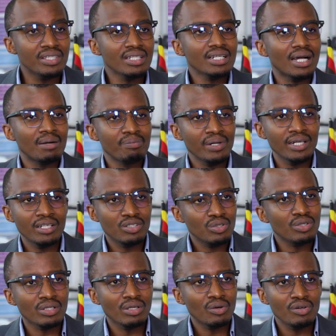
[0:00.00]
within Kampala
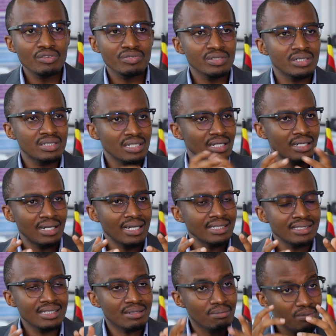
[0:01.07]
during the
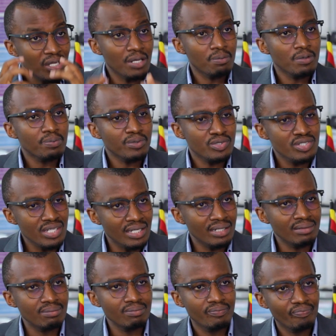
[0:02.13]
COVID-19, many people
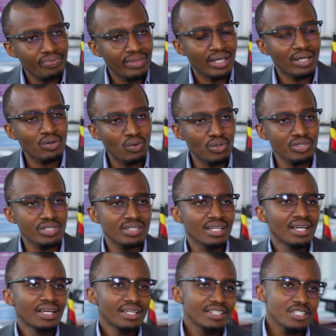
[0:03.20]
say the court,
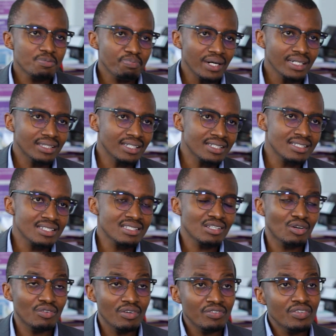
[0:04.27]
despite the
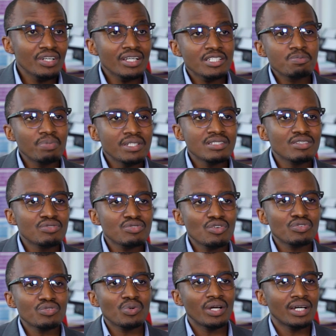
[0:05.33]
existing of a very expensive
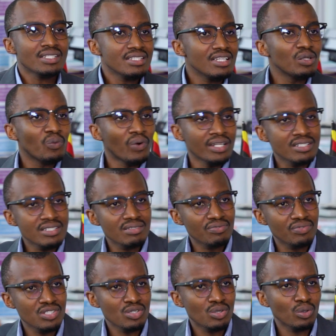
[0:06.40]
software, still wants
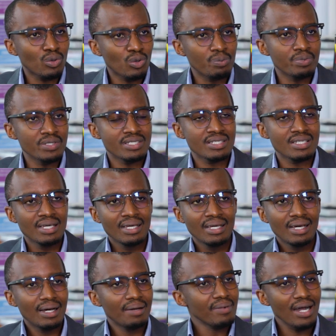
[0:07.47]
physical copies.
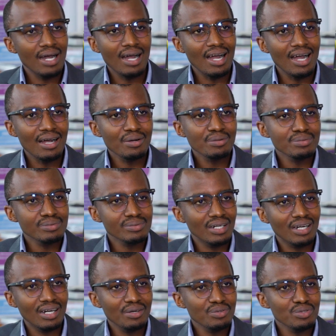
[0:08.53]
How
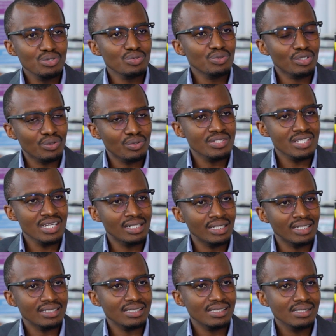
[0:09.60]
do you reconcile
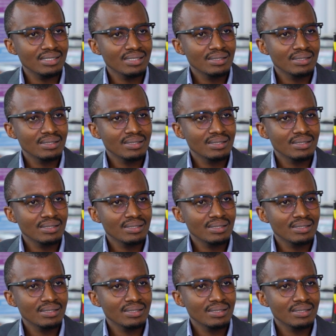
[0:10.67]
that?